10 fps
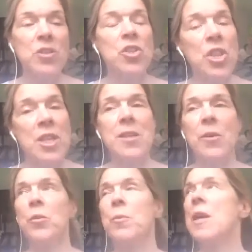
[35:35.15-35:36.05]
And she
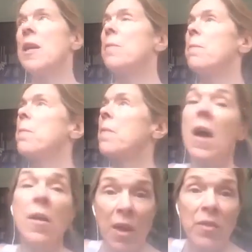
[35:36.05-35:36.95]
told me
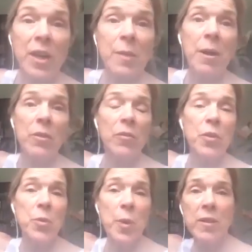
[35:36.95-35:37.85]
that thing about the
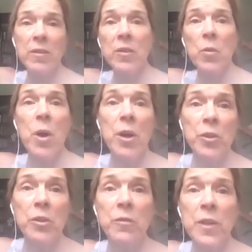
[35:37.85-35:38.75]
food waste in the
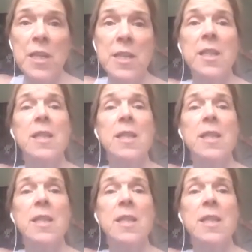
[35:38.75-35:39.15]
world could feed